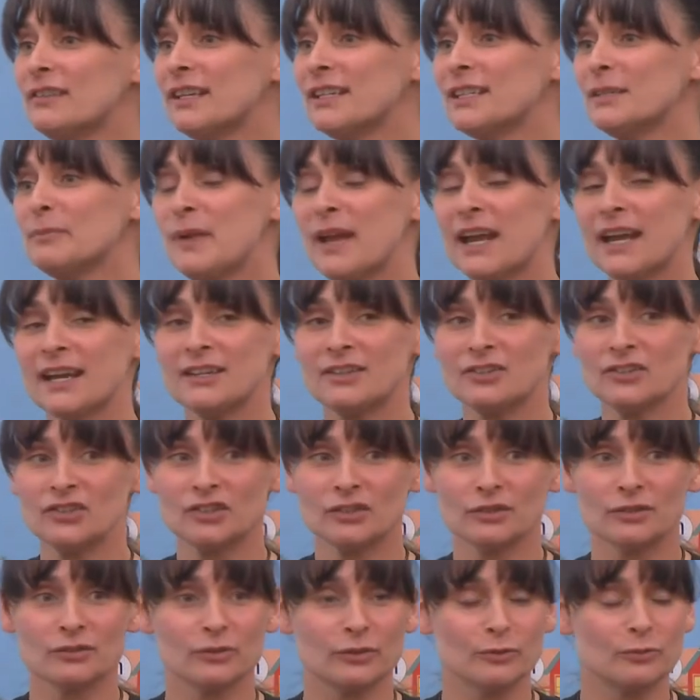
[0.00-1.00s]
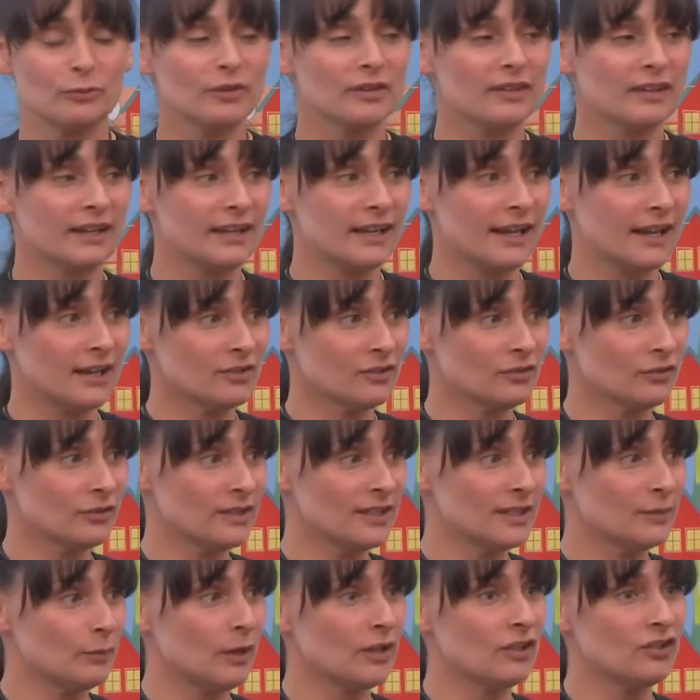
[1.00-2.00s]
thing to pack your children with an extra
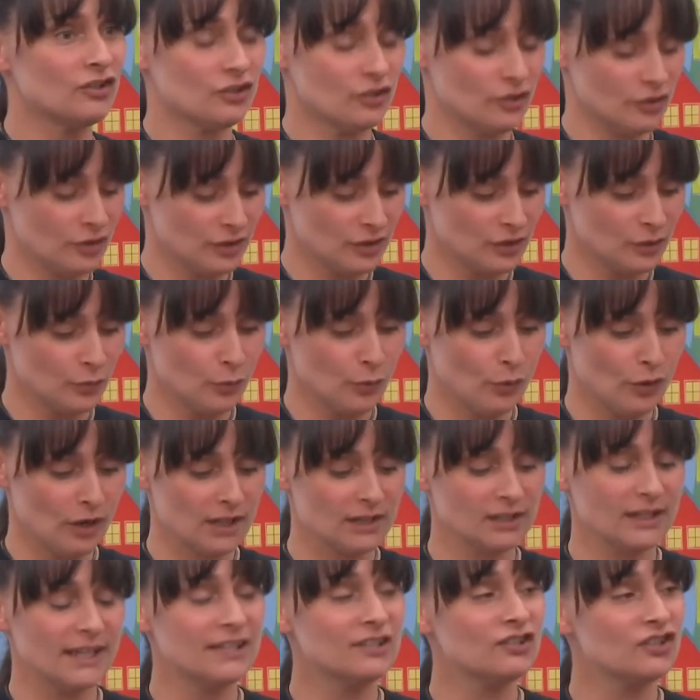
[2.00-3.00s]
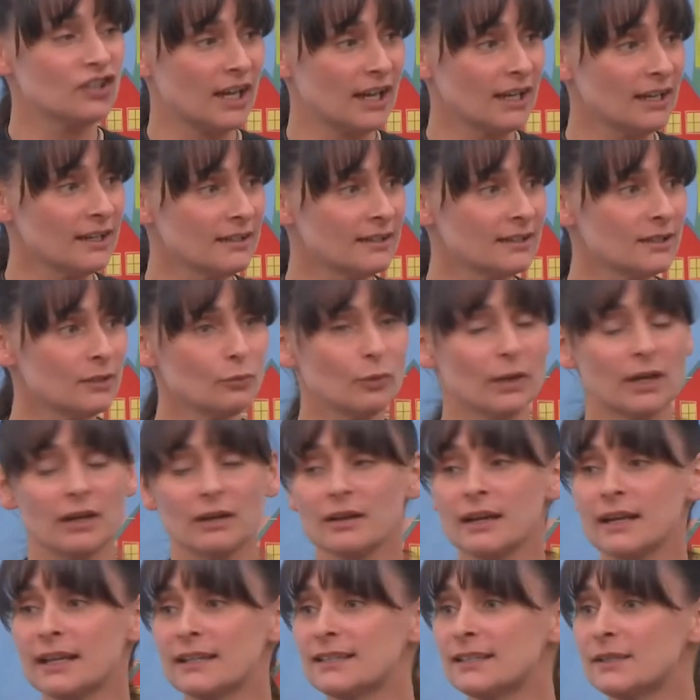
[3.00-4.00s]
sweatshirt or a light jacket to
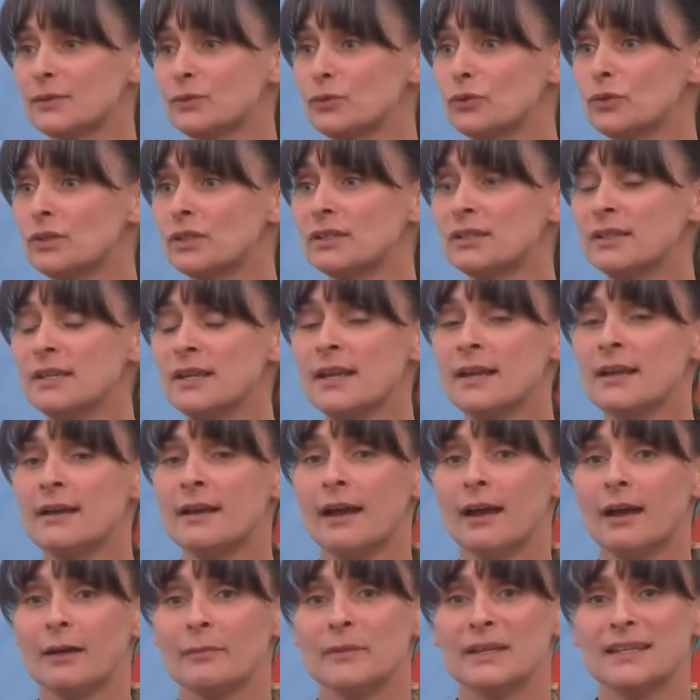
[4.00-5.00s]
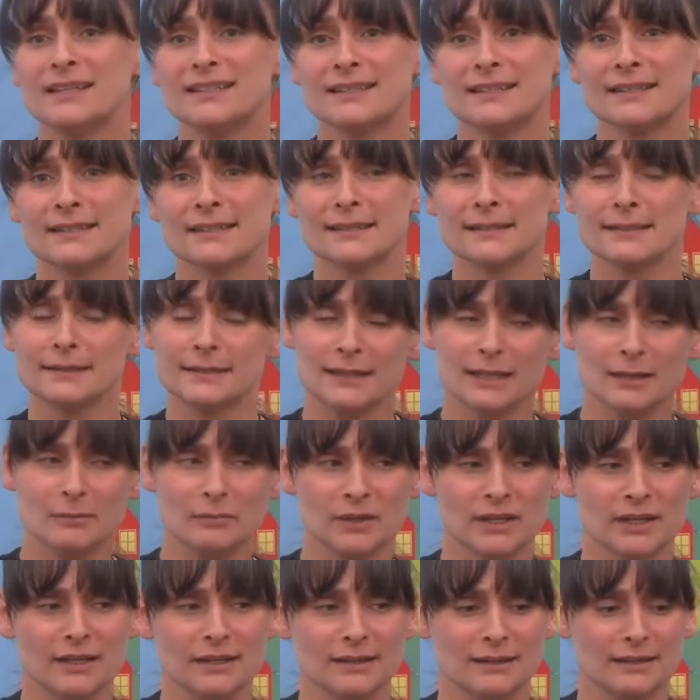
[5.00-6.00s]
wear at school. Um, it can
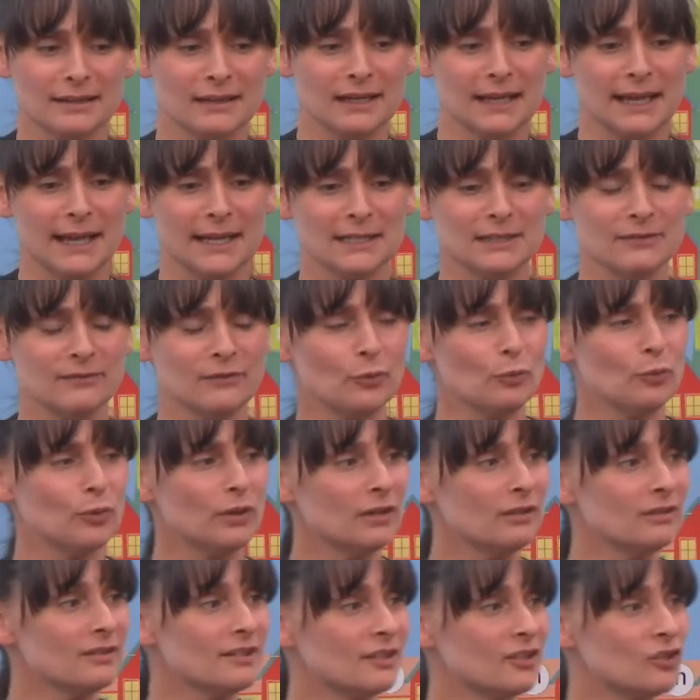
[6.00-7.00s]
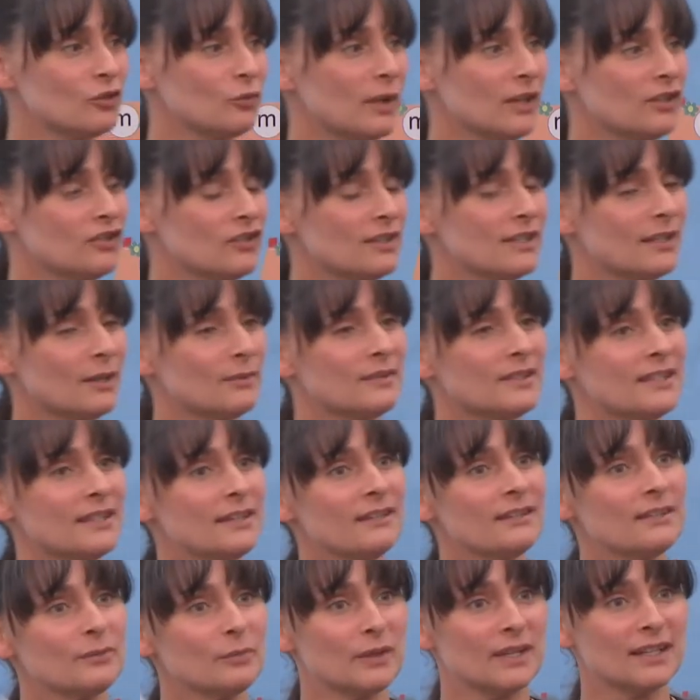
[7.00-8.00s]
be kind of a weird situation
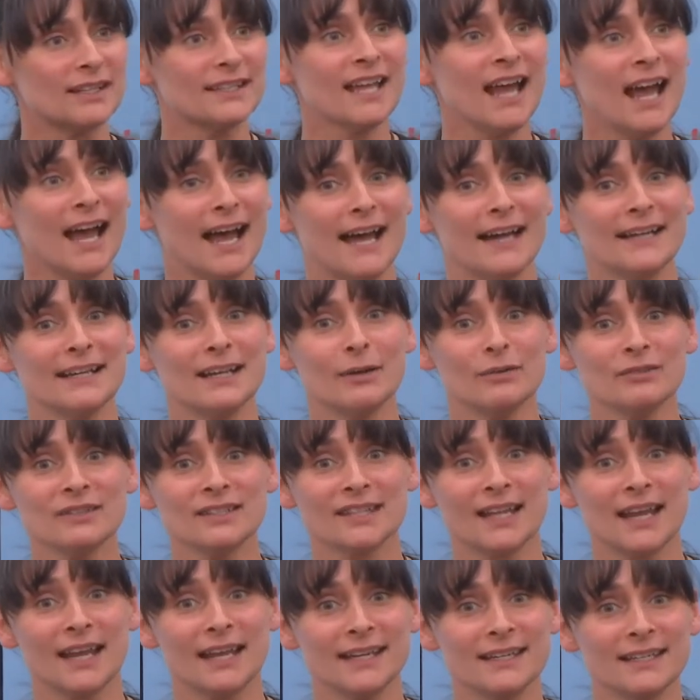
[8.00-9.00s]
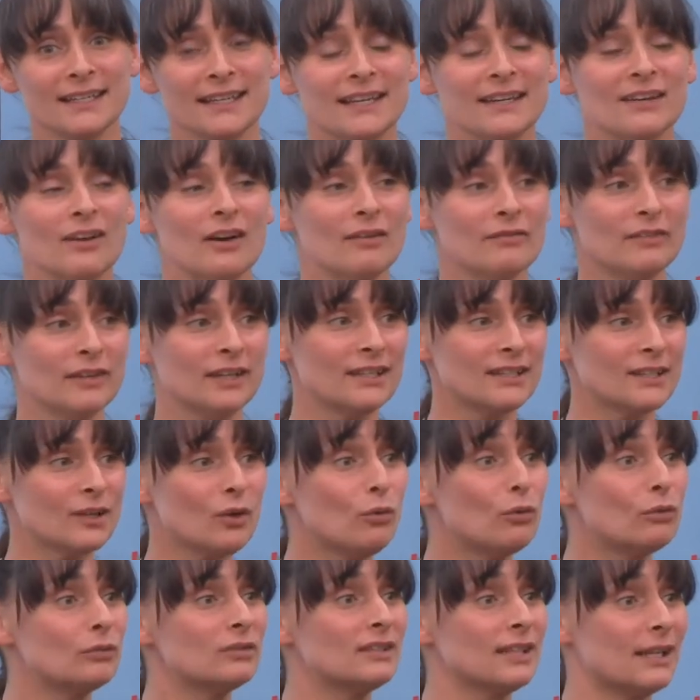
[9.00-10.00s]
downstairs. When it's hot outside, it often gets
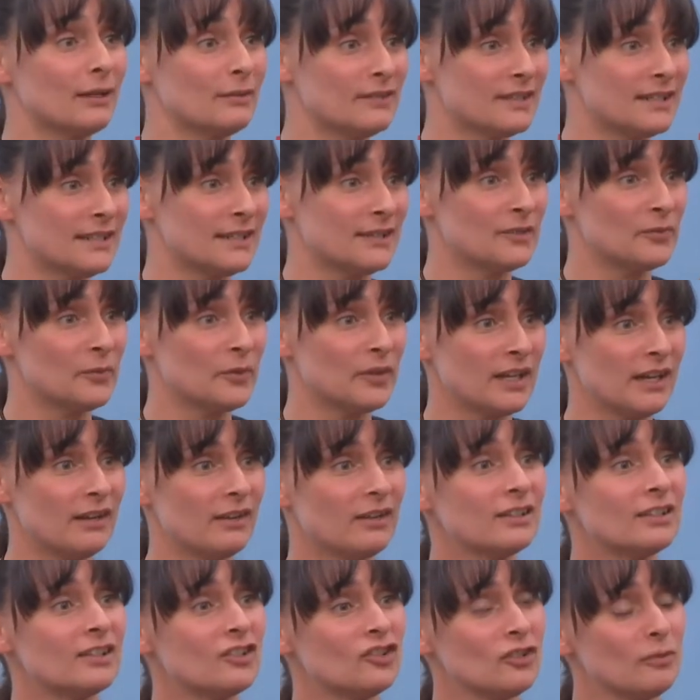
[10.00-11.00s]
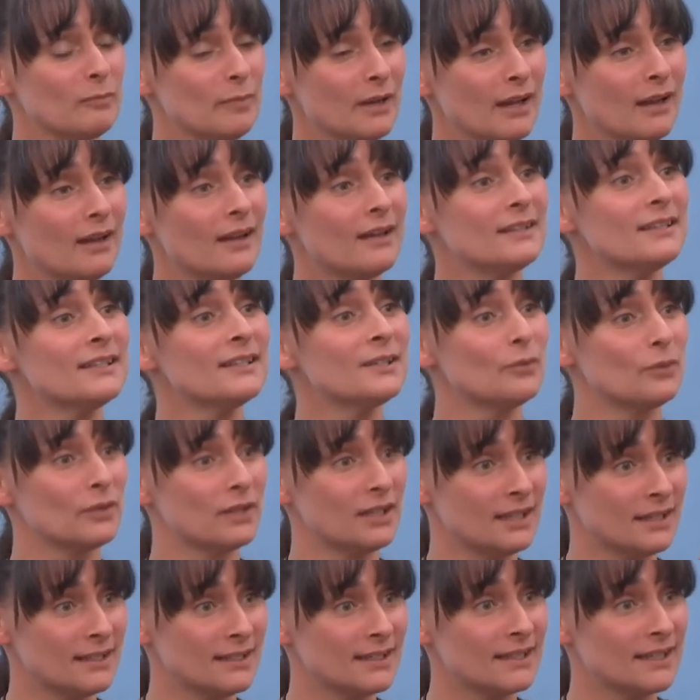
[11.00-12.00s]
cold downstairs with the air conditioning being on, so
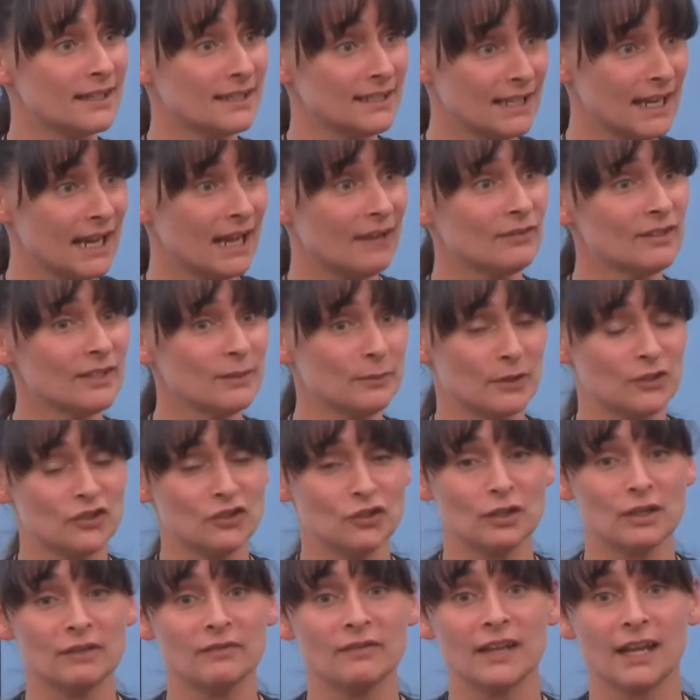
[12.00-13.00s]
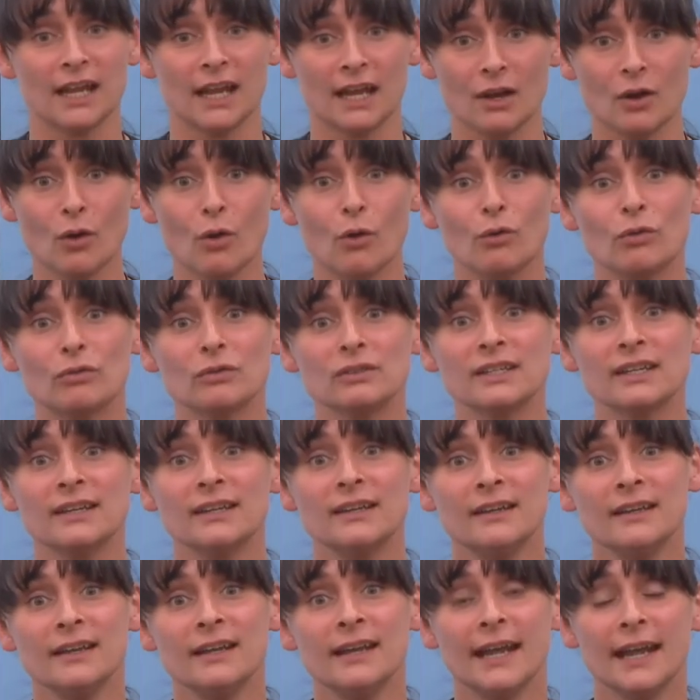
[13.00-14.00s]
the kids like to have a sweatshirt if they get cold.
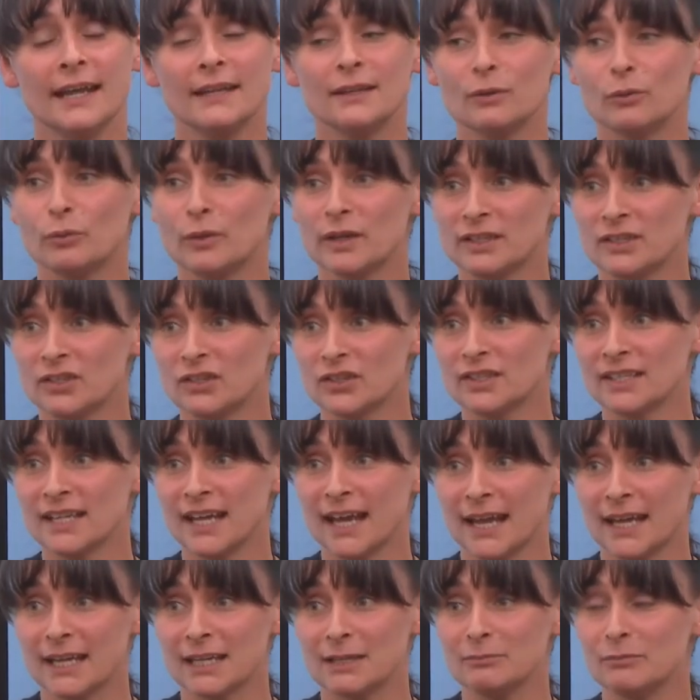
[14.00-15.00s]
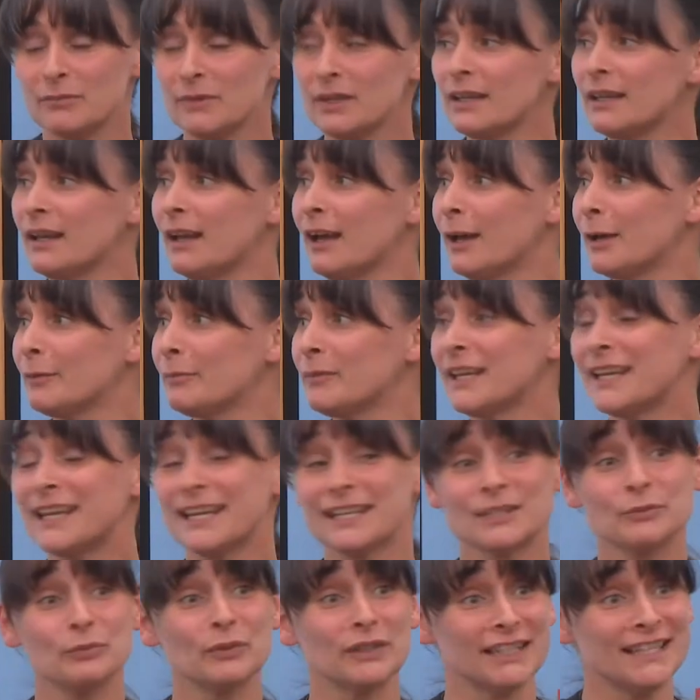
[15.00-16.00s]
In the winter time, um, it
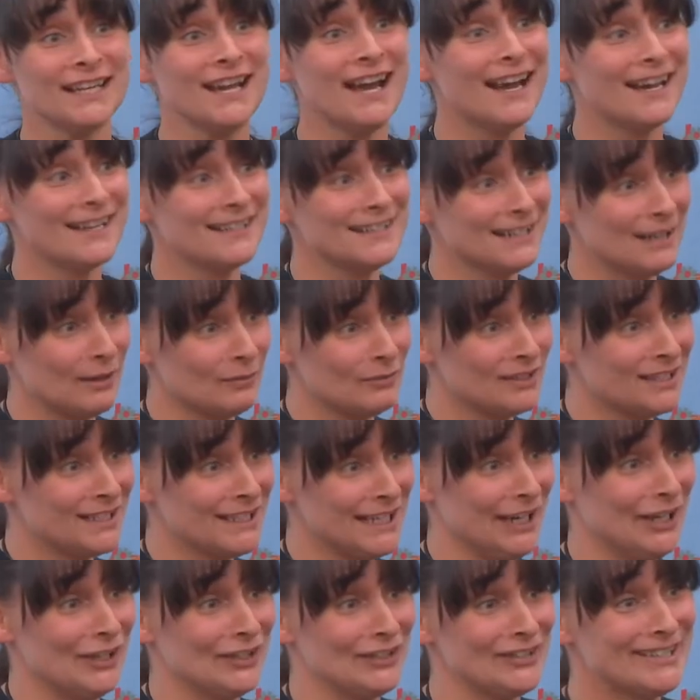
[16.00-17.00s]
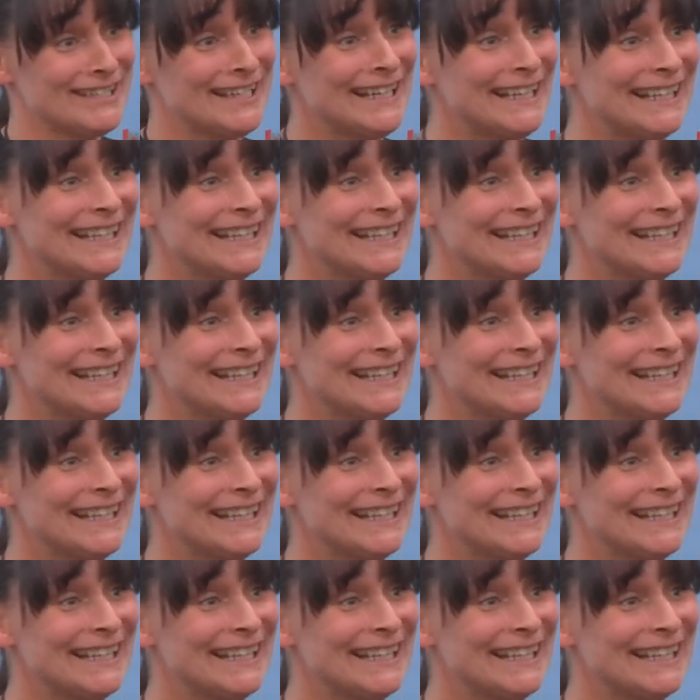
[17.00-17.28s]
gets really hot downstairs.